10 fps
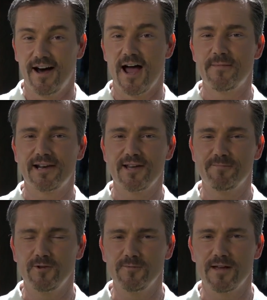I'm
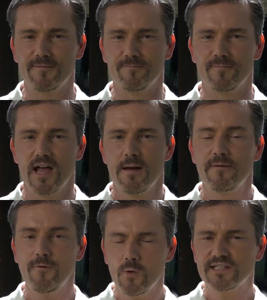Elliot Bullman.
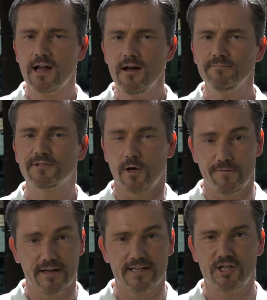Before we start,
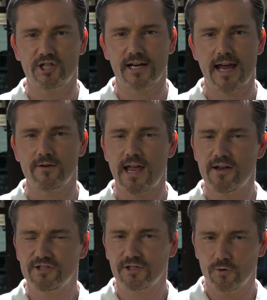don't forget to check out
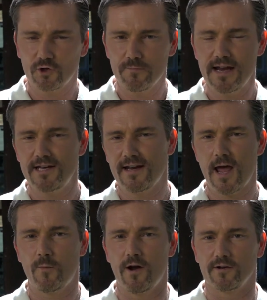our social media
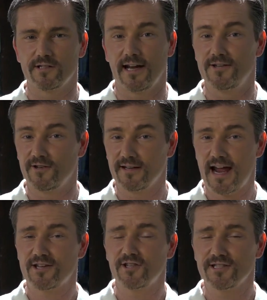networks, and you can
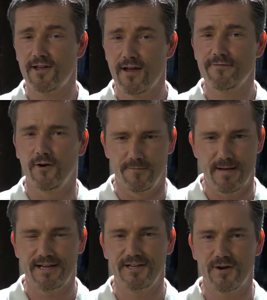catch us live on
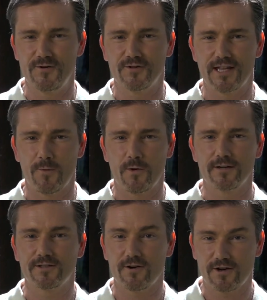
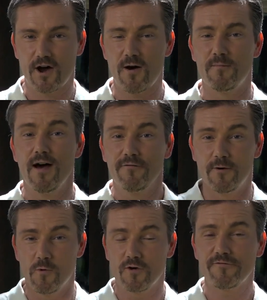MexicoNewsNetwork.com
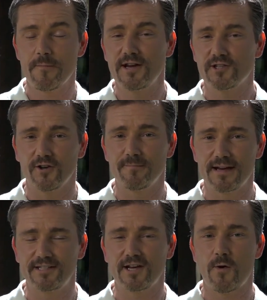for more information on
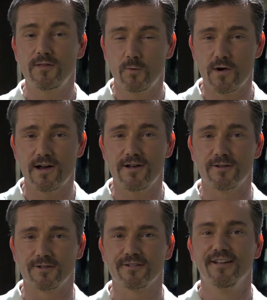Mexico and the
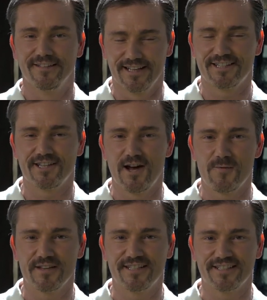world. Let's
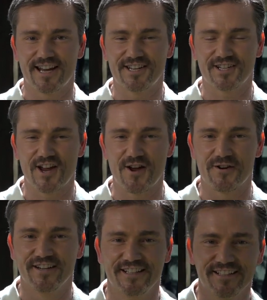start with today's show.